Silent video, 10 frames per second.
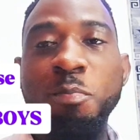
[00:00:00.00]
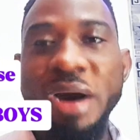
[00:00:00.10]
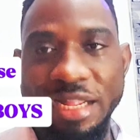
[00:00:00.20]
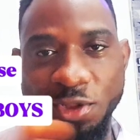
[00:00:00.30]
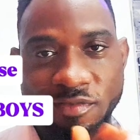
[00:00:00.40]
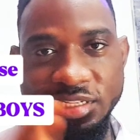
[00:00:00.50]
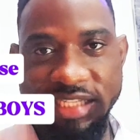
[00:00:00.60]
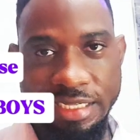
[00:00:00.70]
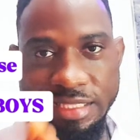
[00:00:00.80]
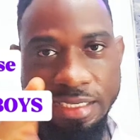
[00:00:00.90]
part of the
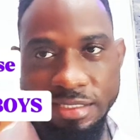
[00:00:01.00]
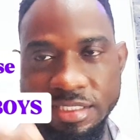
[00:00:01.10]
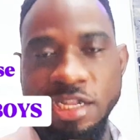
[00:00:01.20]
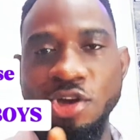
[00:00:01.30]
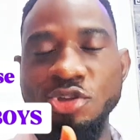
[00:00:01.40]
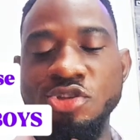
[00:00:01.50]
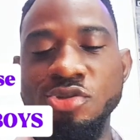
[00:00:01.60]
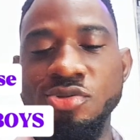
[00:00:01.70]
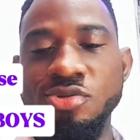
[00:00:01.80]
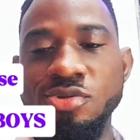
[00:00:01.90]
sentence
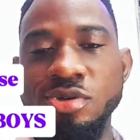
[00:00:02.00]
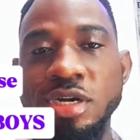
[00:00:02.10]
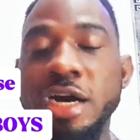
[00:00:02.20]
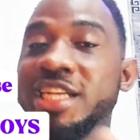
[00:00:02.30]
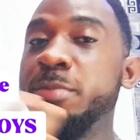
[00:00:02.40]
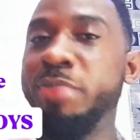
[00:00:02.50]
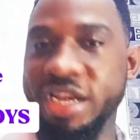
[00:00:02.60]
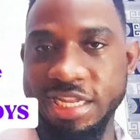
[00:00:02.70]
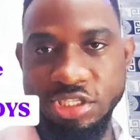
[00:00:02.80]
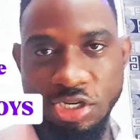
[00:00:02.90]
to a
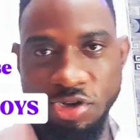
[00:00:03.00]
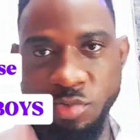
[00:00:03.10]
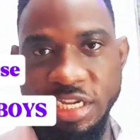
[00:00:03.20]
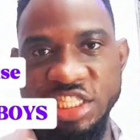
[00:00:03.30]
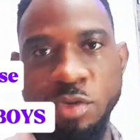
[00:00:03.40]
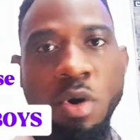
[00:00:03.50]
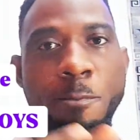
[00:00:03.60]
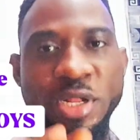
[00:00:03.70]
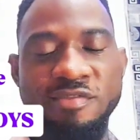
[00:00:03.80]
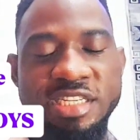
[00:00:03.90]
dependent clause. We can change one
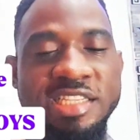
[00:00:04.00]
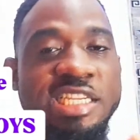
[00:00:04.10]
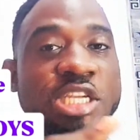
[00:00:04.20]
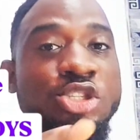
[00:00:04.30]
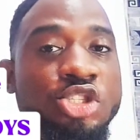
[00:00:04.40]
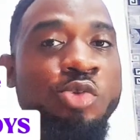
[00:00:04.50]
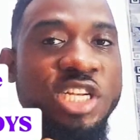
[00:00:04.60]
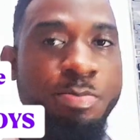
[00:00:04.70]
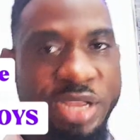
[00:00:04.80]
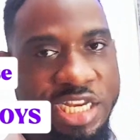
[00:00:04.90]
part of the sentence into a
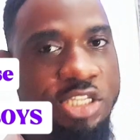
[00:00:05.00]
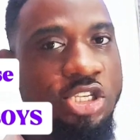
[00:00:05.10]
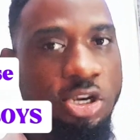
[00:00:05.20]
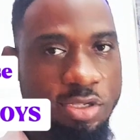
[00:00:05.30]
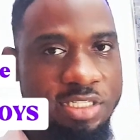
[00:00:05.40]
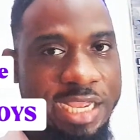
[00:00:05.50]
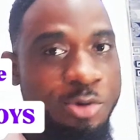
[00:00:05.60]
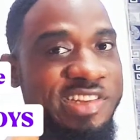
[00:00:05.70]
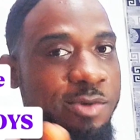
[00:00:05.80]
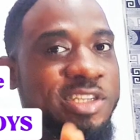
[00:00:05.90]
dependent clause. And
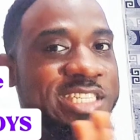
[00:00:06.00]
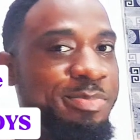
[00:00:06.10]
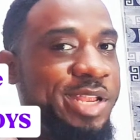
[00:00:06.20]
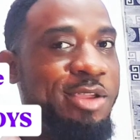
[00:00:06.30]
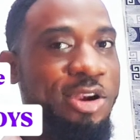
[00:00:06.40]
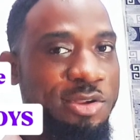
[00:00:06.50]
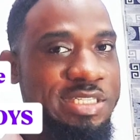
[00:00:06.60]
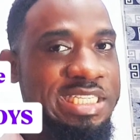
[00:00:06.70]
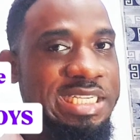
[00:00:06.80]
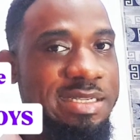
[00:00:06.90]
you understand what a dependent
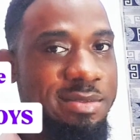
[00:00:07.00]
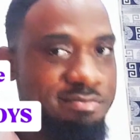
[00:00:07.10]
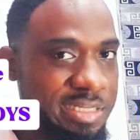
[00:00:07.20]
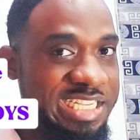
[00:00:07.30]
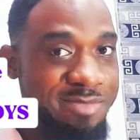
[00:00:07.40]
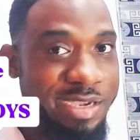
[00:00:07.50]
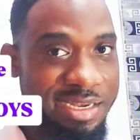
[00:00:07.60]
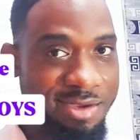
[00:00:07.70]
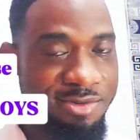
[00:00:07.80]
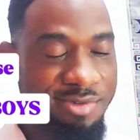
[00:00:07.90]
clause is by
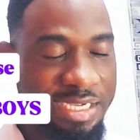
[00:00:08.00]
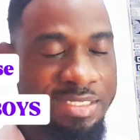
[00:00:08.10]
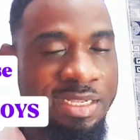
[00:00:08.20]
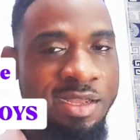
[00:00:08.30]
now, right?